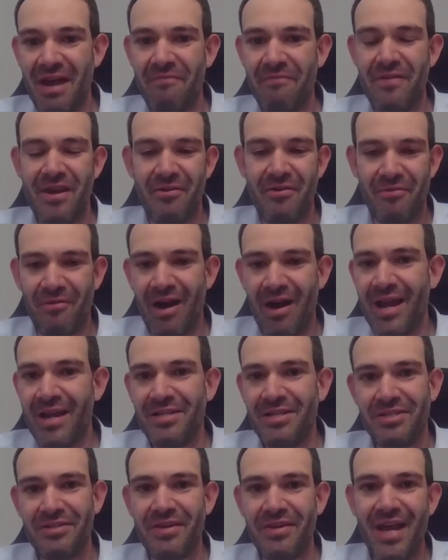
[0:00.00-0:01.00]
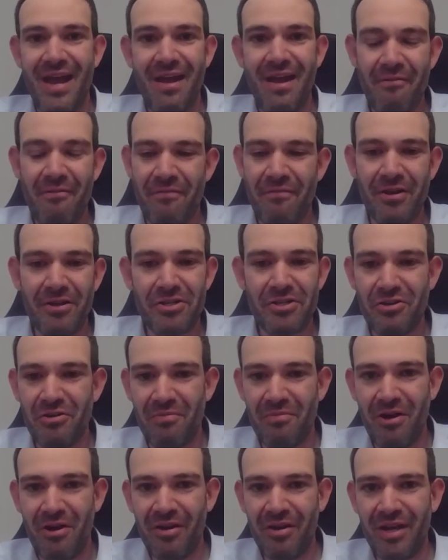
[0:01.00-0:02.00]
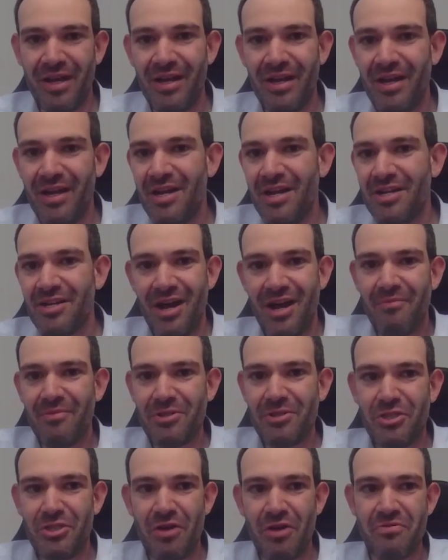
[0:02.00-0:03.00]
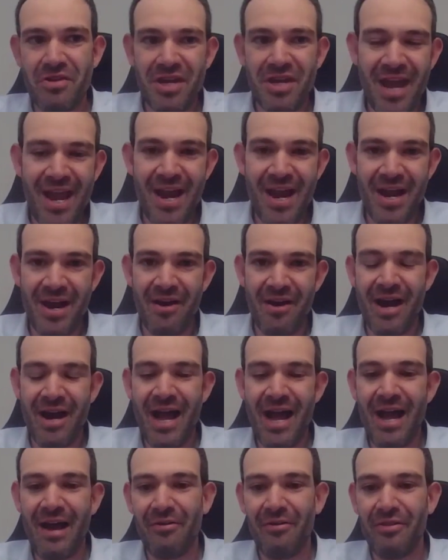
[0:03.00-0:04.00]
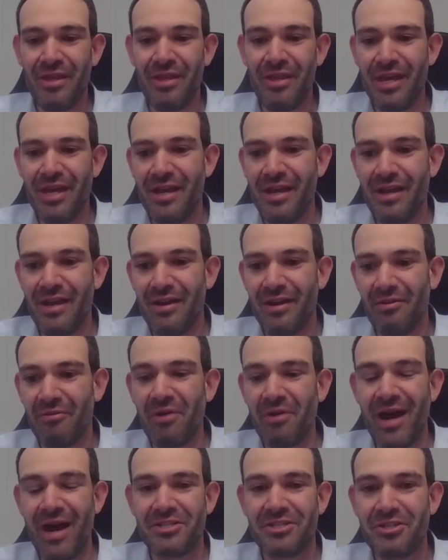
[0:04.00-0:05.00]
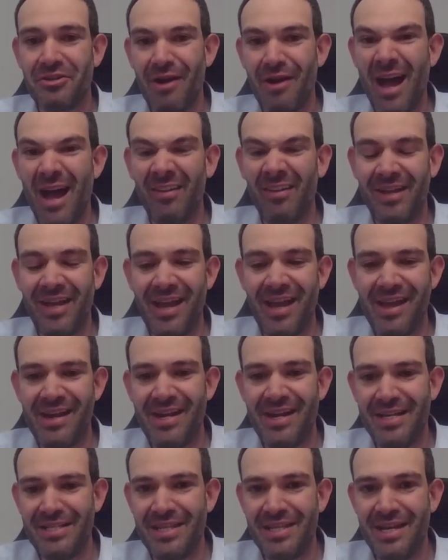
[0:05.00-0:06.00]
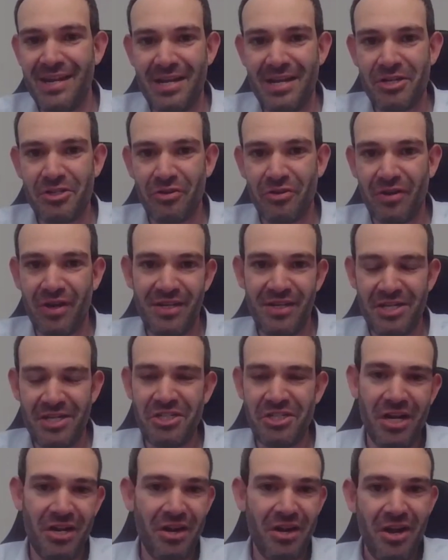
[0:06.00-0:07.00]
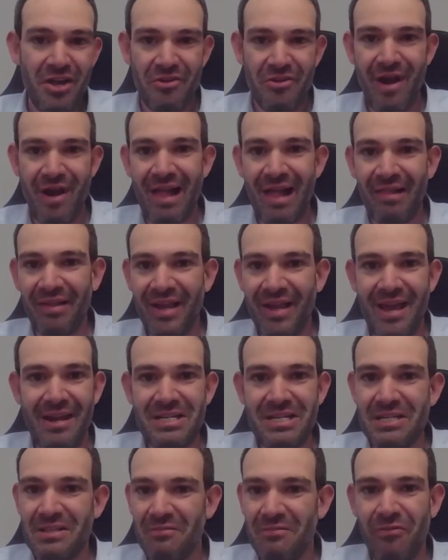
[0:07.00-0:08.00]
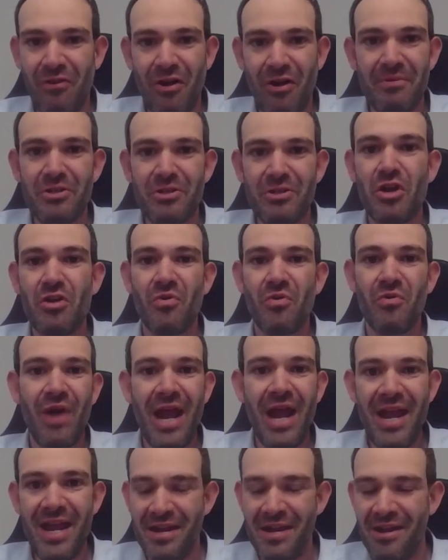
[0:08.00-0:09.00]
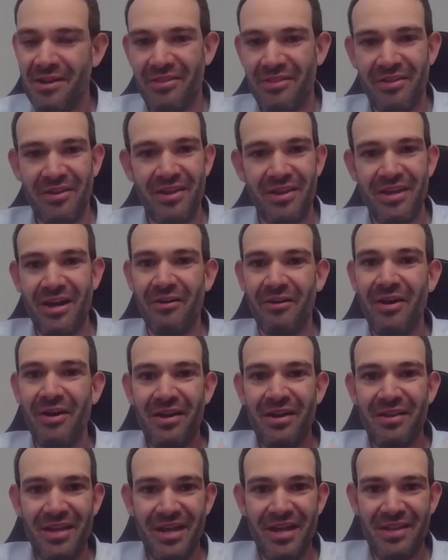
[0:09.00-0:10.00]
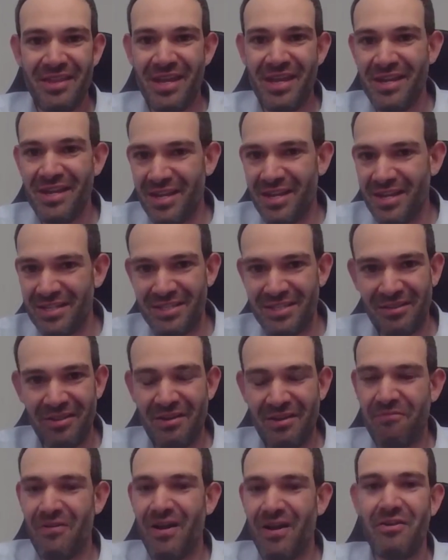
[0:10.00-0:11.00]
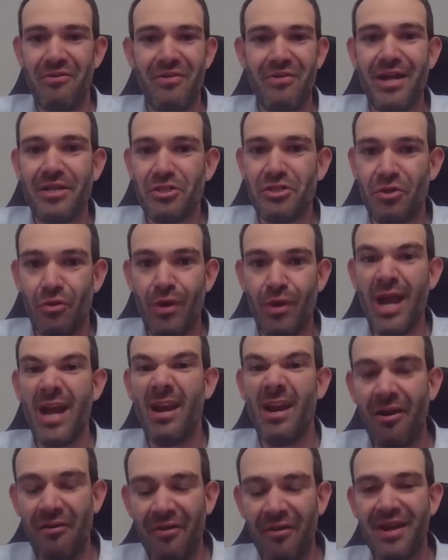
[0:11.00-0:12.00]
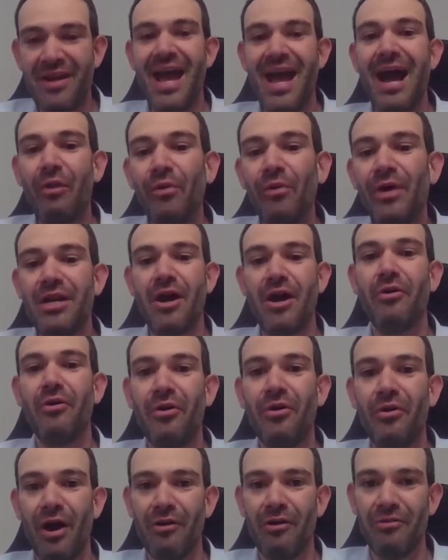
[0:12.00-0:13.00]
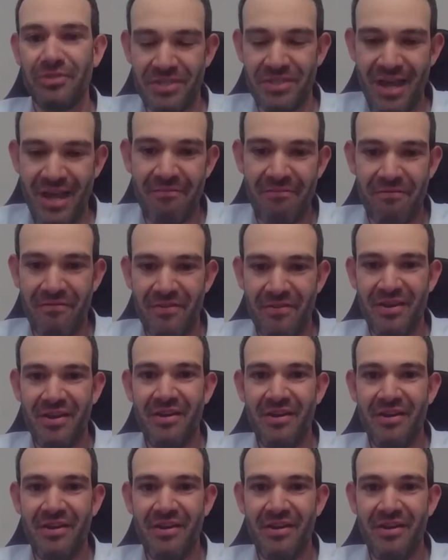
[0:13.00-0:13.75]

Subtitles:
definite rights, you can't have a functional market. I almost don't care how the rights are allocated as an initial condition. They're allocated to the farmers. Great. The Indians solidify their rights. Great. Okay, now we know who owns them.